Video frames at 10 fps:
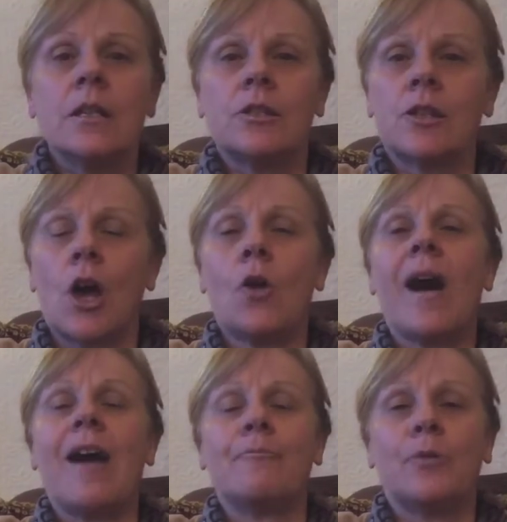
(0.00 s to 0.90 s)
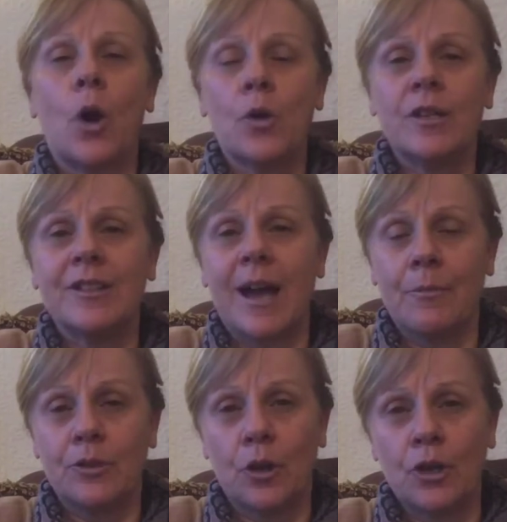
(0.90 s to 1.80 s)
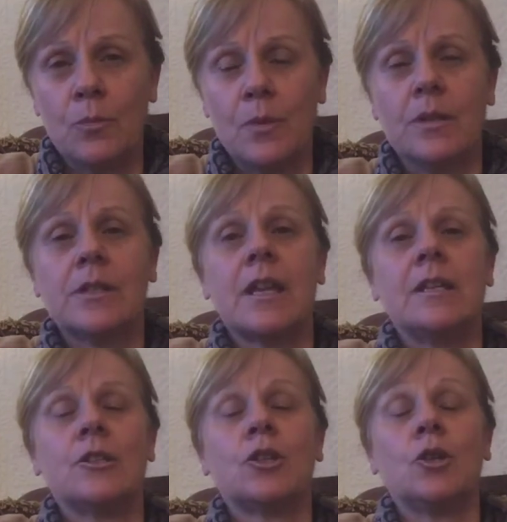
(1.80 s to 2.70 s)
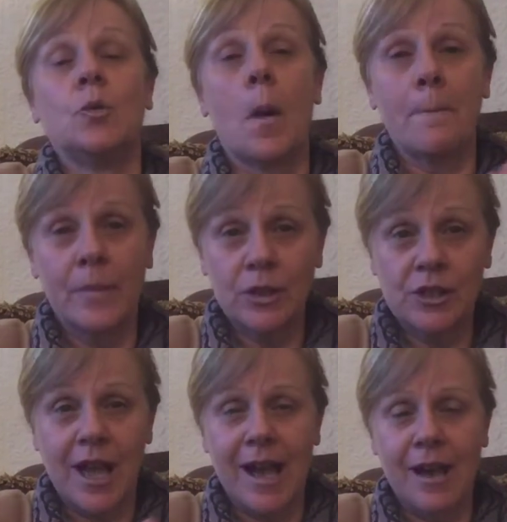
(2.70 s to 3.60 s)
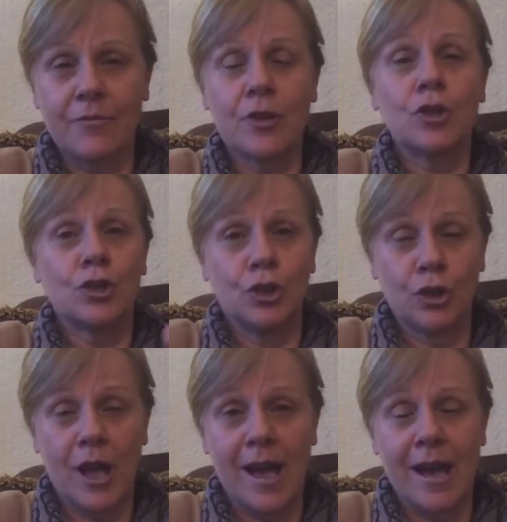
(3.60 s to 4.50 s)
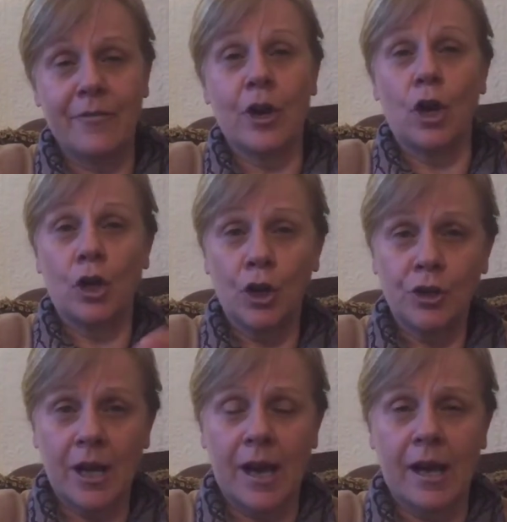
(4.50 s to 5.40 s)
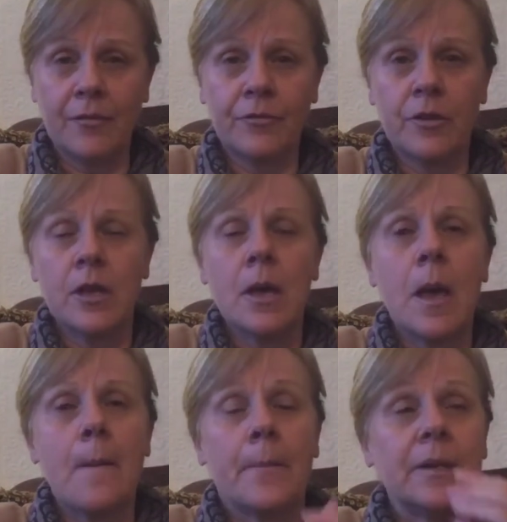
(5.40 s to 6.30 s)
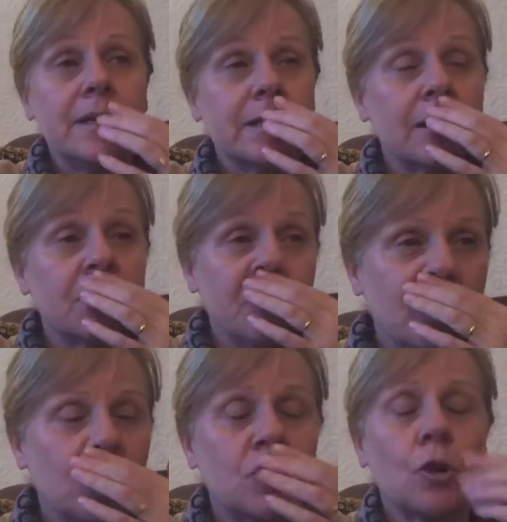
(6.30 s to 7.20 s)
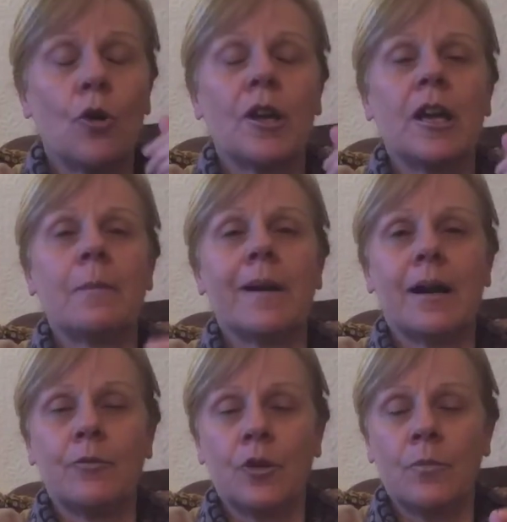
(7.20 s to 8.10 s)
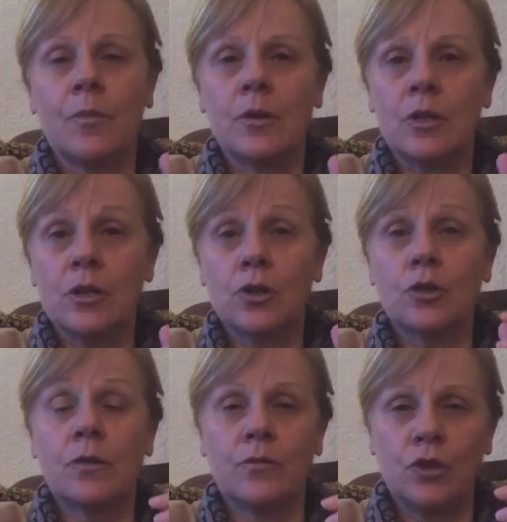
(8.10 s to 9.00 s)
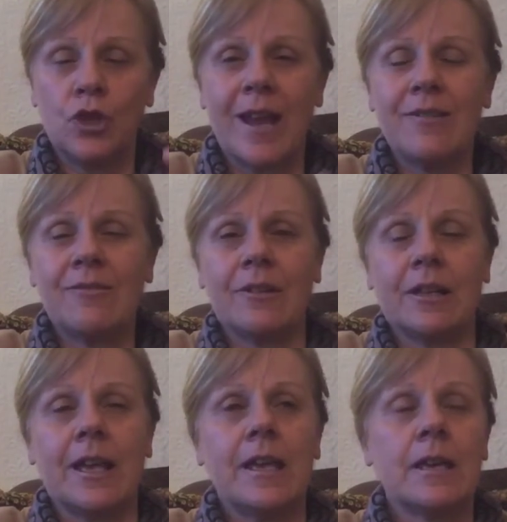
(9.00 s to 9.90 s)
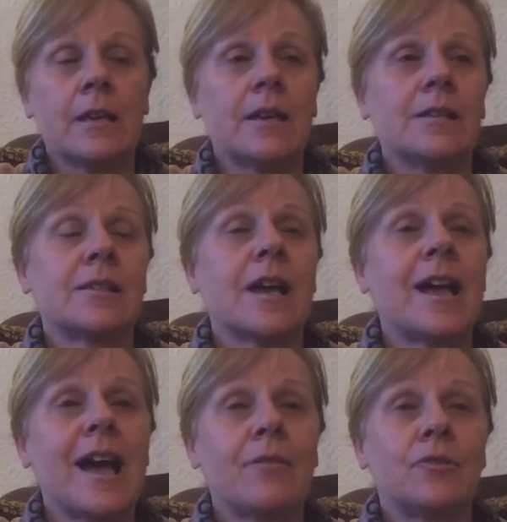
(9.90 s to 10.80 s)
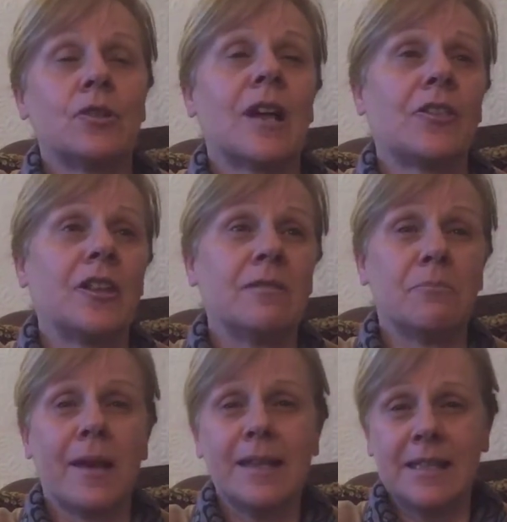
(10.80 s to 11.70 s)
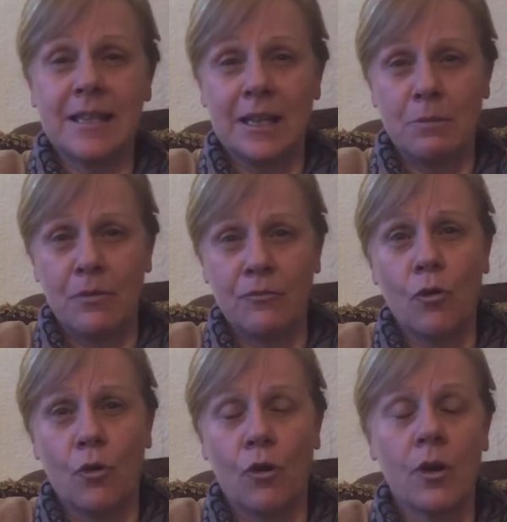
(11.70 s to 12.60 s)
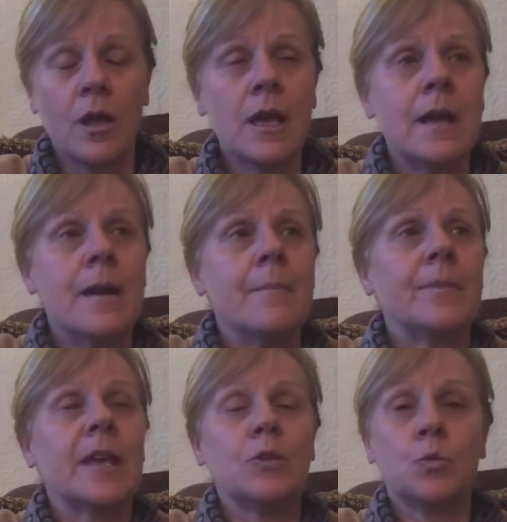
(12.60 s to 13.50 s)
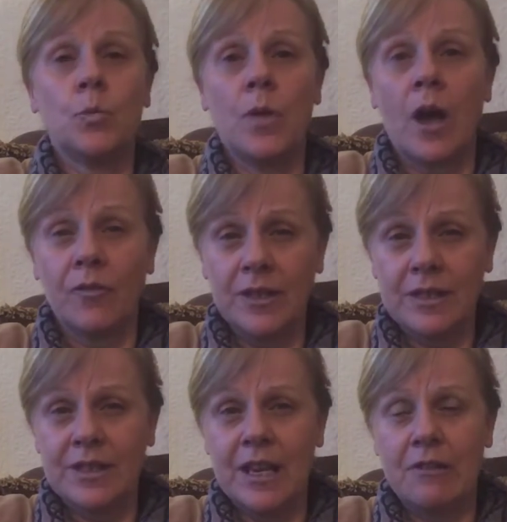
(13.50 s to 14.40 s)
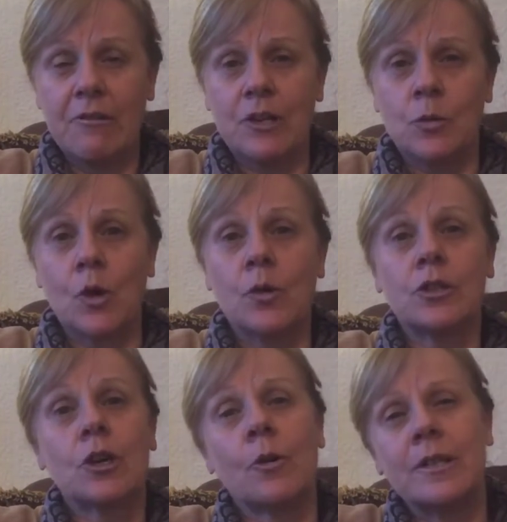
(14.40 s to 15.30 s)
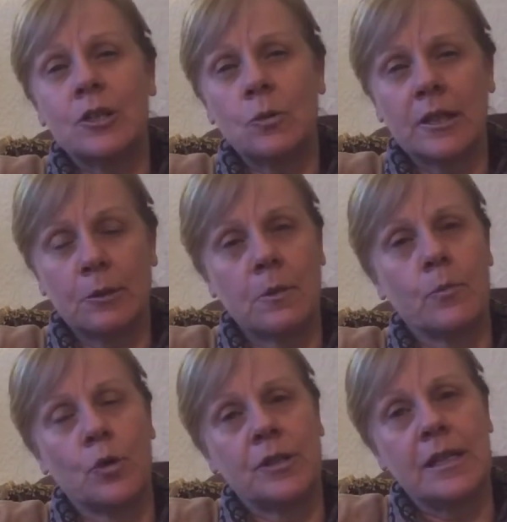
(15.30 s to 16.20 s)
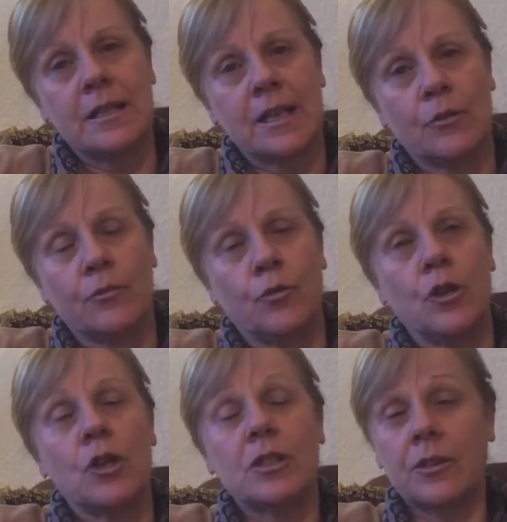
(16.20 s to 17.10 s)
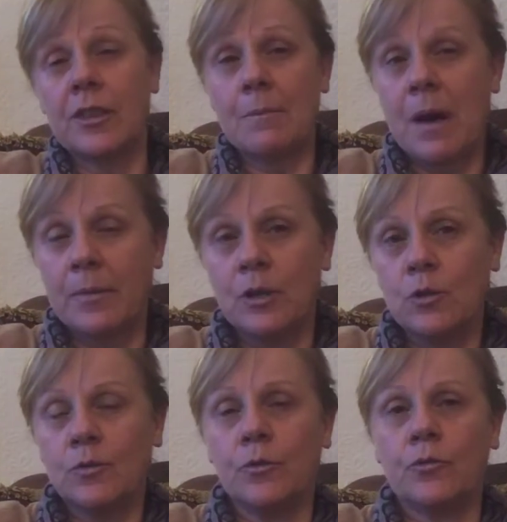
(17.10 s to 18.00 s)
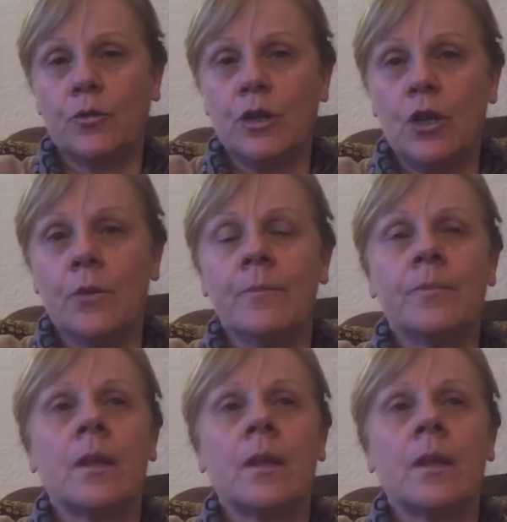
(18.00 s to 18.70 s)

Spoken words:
So I've broken down the documents into must have, should have and could have, but instead just talking about them sort of generally, as I have done I think basically before, is on this series we're going to go into a little bit more detail for you because I think that might be useful for you.